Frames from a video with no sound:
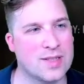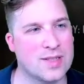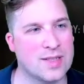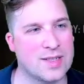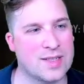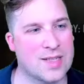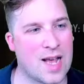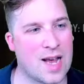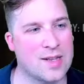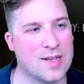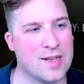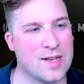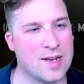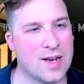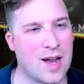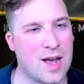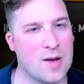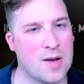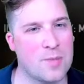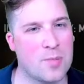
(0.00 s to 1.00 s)
is exactly at
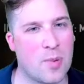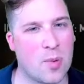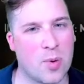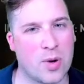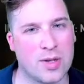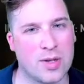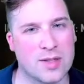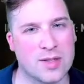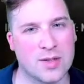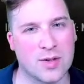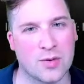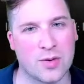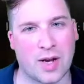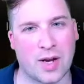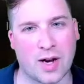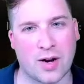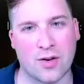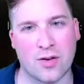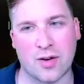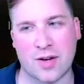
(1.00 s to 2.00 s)
9 points, so
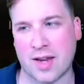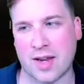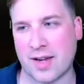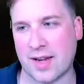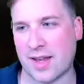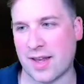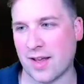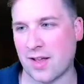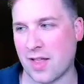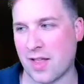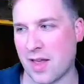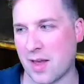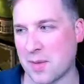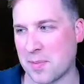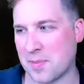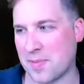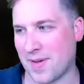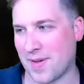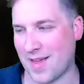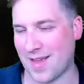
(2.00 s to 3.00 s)
Geralt can kill
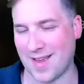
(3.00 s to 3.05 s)
him.